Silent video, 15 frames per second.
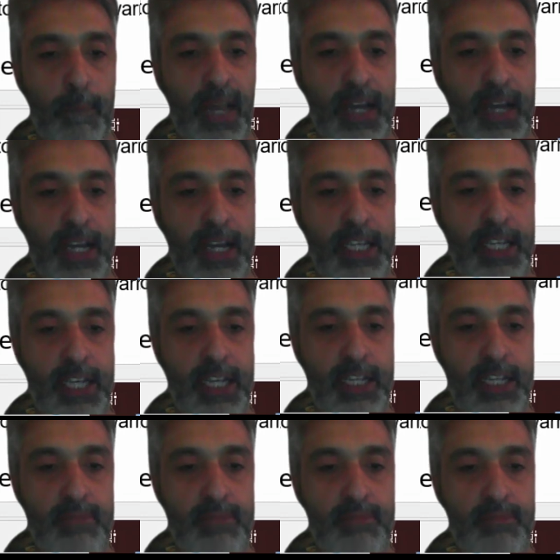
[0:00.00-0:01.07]
Hierarchy
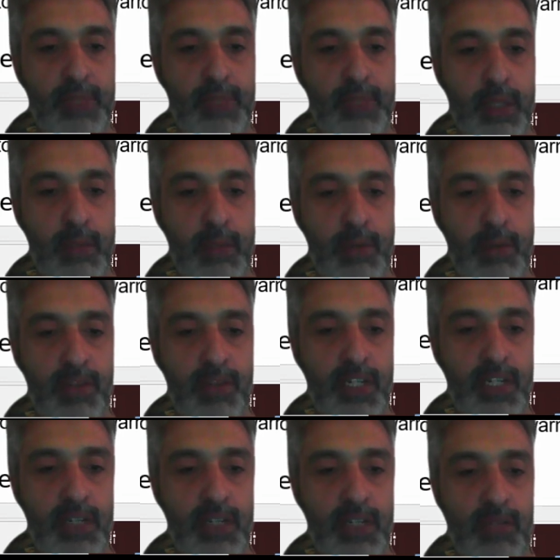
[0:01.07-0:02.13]
area profit
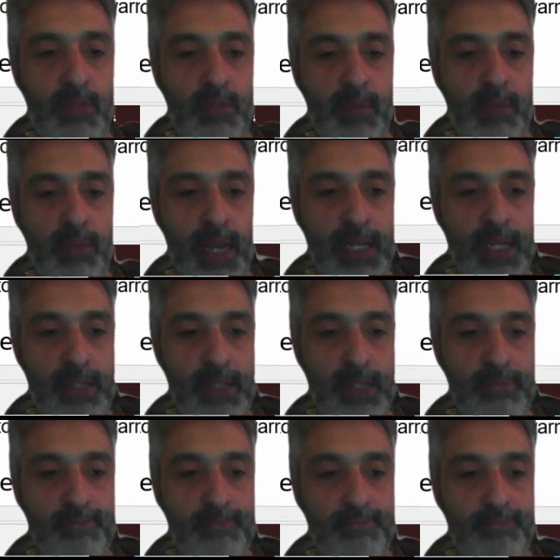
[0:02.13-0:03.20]
center will be blank.
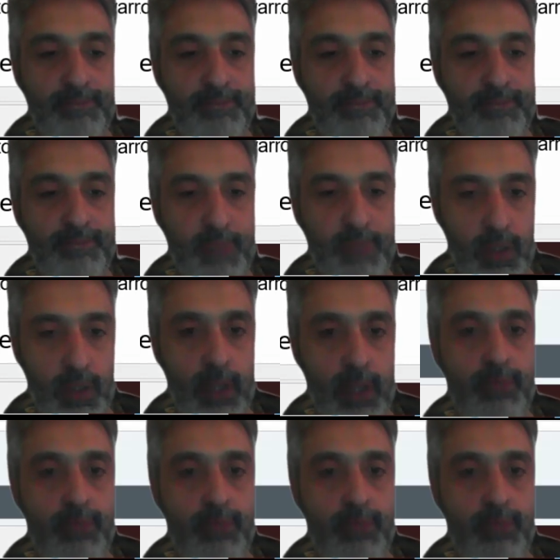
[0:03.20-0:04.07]
Okay.